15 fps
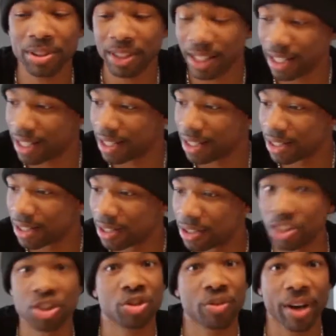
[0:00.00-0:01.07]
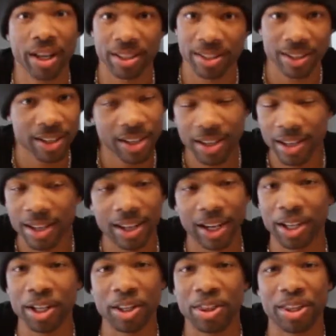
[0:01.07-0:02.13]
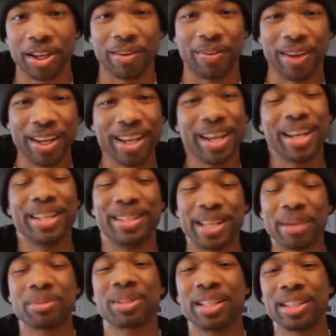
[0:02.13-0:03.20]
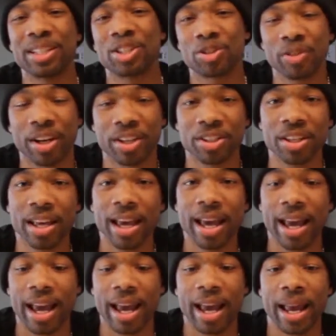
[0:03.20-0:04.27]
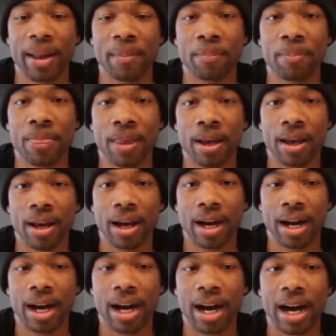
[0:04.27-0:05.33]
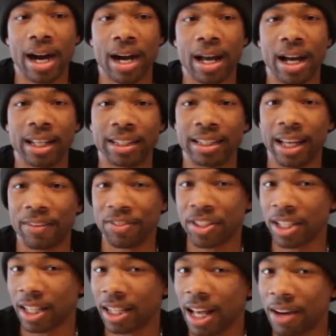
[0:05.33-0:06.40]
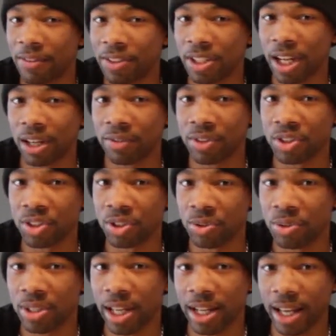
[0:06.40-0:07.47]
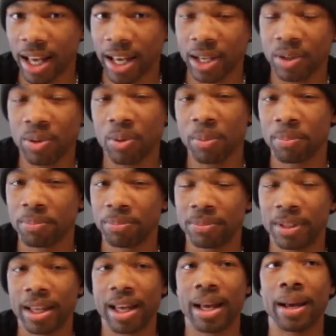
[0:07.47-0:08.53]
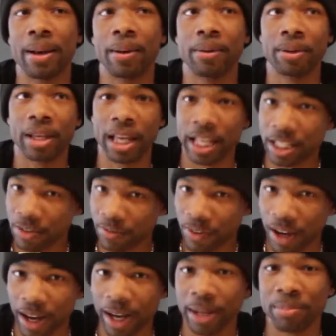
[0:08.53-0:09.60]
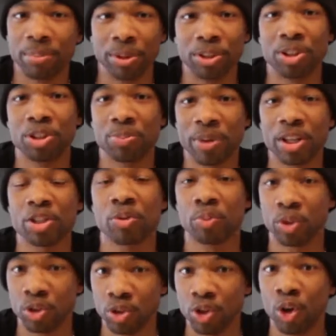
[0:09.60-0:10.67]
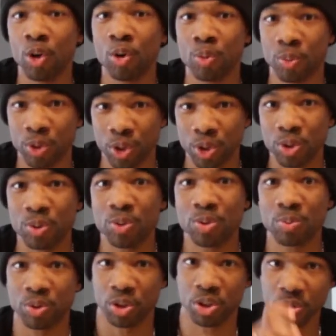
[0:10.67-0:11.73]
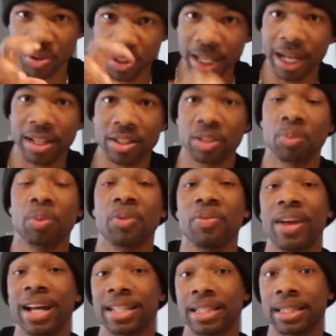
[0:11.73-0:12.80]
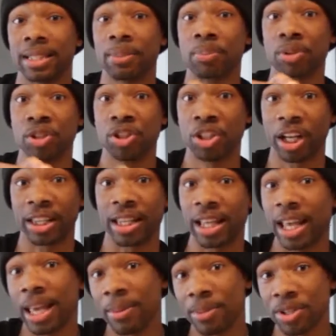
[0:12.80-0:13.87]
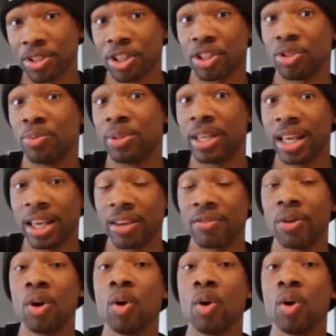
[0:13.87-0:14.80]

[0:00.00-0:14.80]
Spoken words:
in distress. I couldn't think of it. Damsel in distress. And I've seen a lot of photographers use that angle. It's fine, but just make sure when you're shooting down at someone, that's the projected image that you give